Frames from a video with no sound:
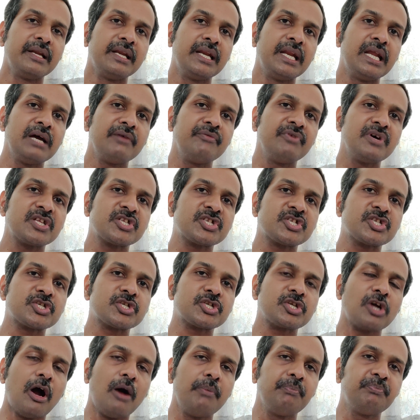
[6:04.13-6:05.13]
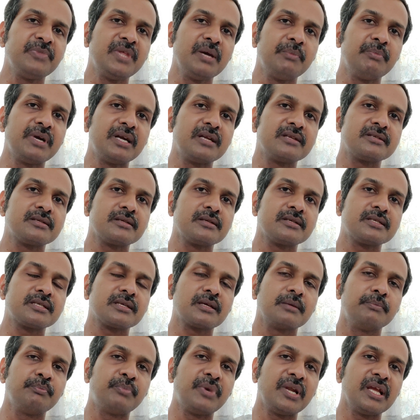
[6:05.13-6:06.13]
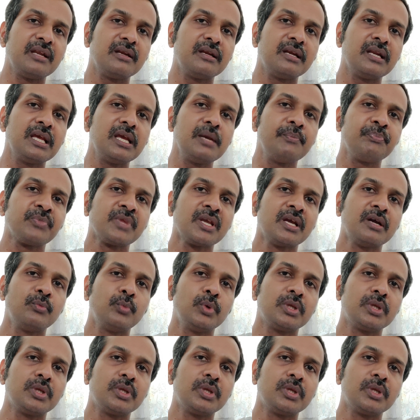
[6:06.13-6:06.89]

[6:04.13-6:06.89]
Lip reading: Never stop the medicines completely